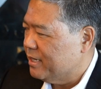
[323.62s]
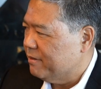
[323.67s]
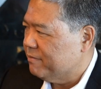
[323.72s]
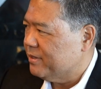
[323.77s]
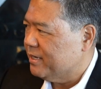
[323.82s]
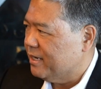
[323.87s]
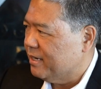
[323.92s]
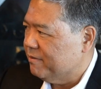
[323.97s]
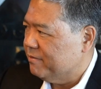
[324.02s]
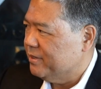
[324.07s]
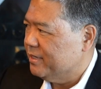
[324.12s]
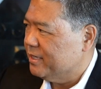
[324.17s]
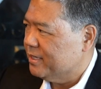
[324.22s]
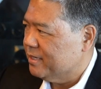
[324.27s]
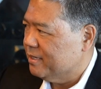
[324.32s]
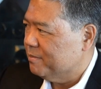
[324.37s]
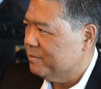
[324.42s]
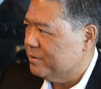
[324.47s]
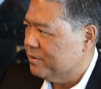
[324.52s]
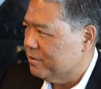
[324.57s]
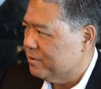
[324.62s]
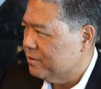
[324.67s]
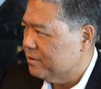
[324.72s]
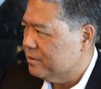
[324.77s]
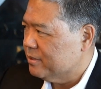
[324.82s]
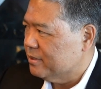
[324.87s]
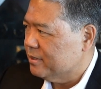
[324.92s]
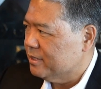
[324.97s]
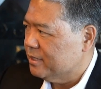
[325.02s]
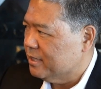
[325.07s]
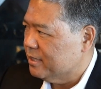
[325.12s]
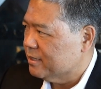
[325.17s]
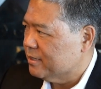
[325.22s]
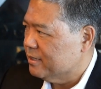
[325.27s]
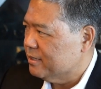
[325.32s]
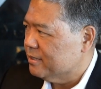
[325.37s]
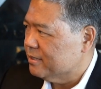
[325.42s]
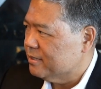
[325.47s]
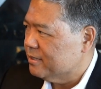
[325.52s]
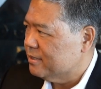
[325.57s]
have to have income in order to deduct
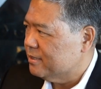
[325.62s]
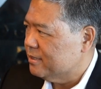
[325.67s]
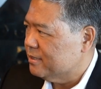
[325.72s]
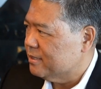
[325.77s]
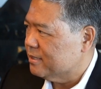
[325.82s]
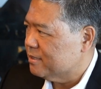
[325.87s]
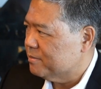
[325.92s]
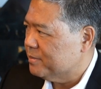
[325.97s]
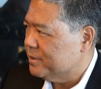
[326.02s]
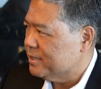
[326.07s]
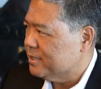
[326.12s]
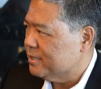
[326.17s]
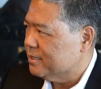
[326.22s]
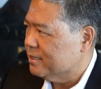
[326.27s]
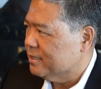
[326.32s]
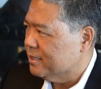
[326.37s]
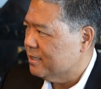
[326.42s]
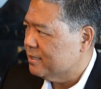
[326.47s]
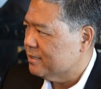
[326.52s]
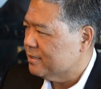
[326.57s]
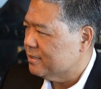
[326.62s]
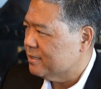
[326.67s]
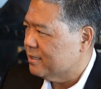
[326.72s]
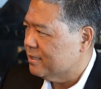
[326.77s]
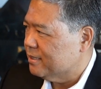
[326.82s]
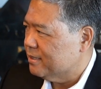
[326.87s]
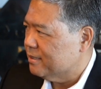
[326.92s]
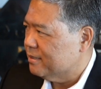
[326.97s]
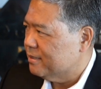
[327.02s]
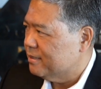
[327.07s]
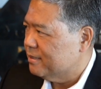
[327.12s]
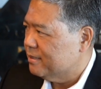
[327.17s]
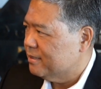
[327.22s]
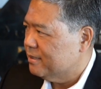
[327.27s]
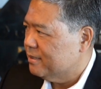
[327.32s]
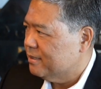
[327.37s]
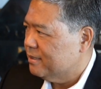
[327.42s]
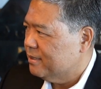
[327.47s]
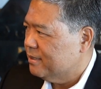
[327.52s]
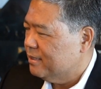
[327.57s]
these expenses unless,
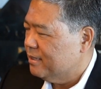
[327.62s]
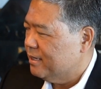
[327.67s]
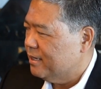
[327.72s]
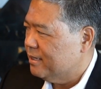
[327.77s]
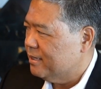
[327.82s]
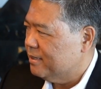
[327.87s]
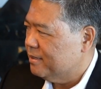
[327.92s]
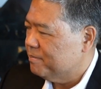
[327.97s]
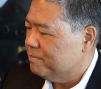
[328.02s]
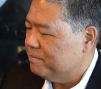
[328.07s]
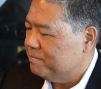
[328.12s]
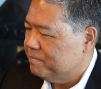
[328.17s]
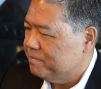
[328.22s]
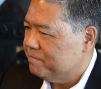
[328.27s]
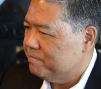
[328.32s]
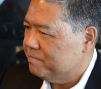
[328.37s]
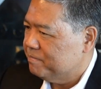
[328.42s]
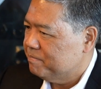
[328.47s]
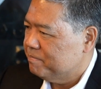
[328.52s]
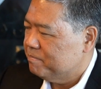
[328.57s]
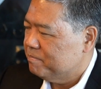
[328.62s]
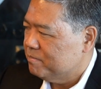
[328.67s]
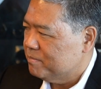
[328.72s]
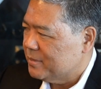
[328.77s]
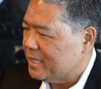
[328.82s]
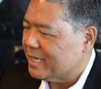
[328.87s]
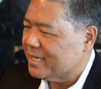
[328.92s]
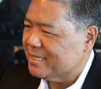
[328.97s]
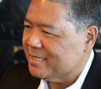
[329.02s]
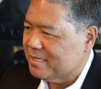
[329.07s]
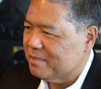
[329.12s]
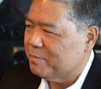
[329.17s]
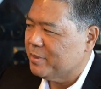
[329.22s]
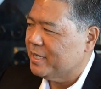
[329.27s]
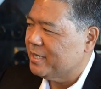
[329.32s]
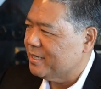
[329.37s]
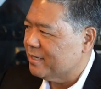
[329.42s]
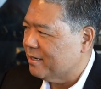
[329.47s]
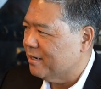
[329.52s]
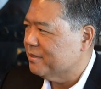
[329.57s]
I guess
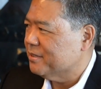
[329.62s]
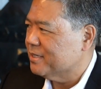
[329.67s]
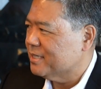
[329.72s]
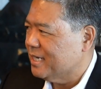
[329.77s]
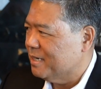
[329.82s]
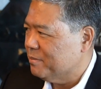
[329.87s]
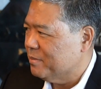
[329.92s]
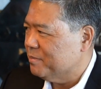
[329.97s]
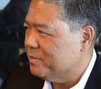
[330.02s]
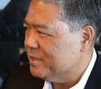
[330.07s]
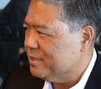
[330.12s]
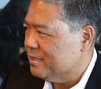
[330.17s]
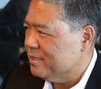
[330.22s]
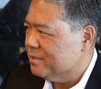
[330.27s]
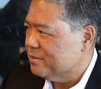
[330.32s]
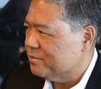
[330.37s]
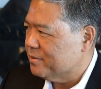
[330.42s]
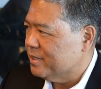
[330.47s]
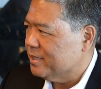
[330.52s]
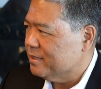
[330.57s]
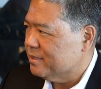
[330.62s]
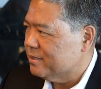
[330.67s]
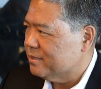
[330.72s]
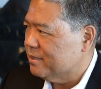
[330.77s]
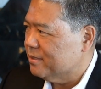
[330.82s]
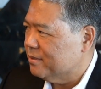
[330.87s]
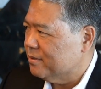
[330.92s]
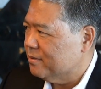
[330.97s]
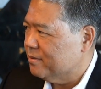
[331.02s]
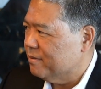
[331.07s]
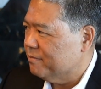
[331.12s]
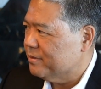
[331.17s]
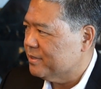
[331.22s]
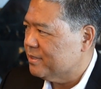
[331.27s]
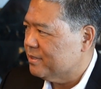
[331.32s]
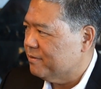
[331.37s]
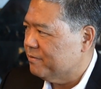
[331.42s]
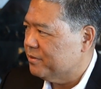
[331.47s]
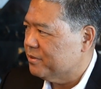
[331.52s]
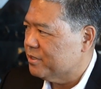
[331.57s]
depending on the type of business, right? So
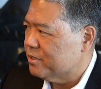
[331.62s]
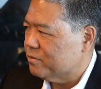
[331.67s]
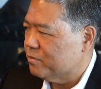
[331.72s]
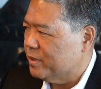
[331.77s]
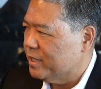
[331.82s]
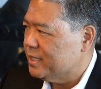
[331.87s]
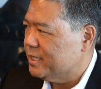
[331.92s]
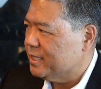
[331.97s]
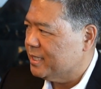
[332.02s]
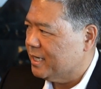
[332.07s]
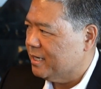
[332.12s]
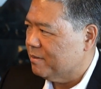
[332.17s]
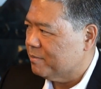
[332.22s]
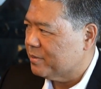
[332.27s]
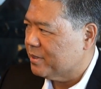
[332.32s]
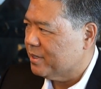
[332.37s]
if you're just renting out